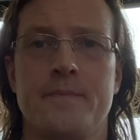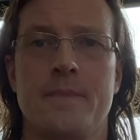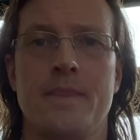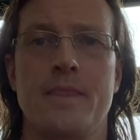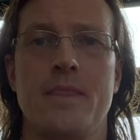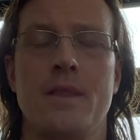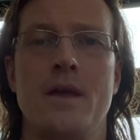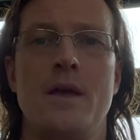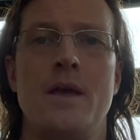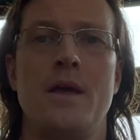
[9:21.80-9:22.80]

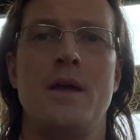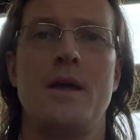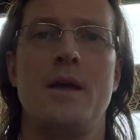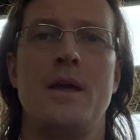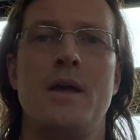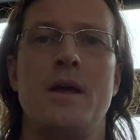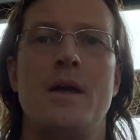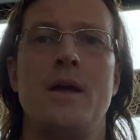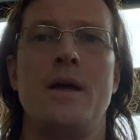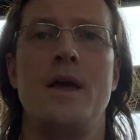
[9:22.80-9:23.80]
No one is speaking in this clip.